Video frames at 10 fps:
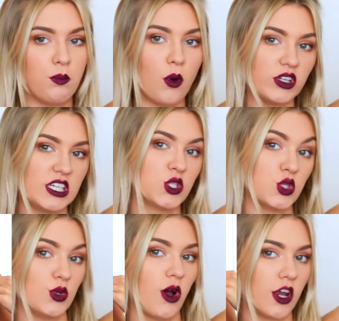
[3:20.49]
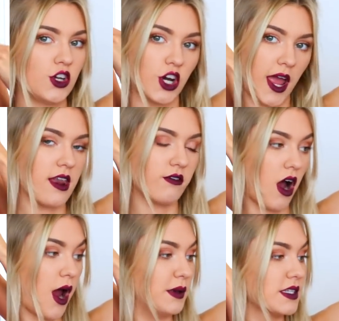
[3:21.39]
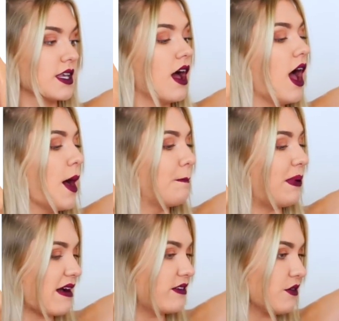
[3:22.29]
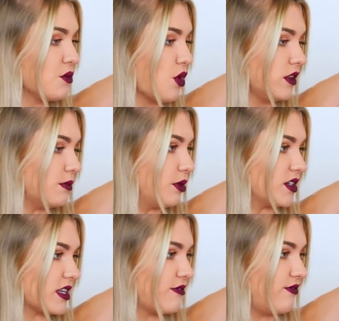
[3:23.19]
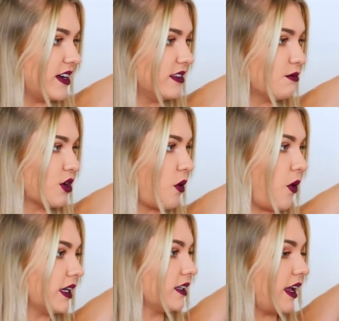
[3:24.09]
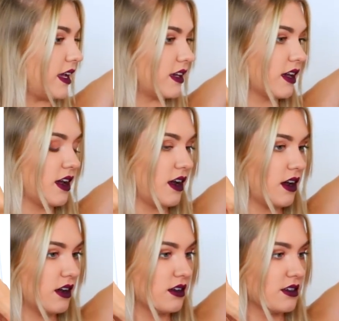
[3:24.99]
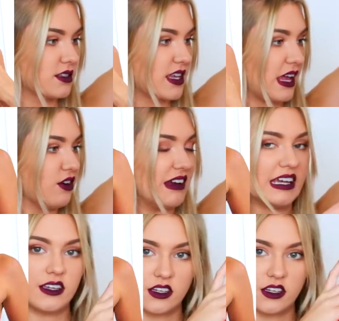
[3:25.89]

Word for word: bodysuit under kind of garments, but I've never worn them because I find them quite like scary,